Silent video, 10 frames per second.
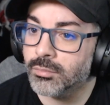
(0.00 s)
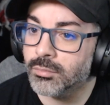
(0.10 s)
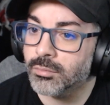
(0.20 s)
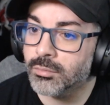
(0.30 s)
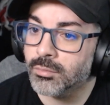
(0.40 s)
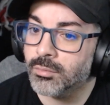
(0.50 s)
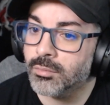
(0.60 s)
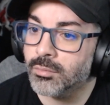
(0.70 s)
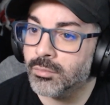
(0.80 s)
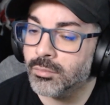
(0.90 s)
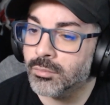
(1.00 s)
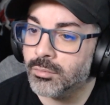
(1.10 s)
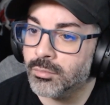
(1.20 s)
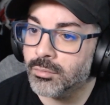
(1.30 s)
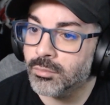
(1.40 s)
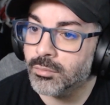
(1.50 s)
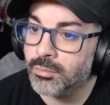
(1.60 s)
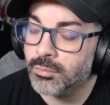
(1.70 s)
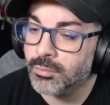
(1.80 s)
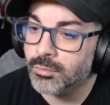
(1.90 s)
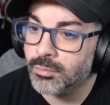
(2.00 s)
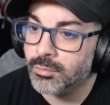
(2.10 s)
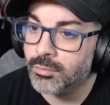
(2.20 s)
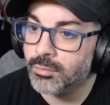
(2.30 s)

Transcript: [no speech]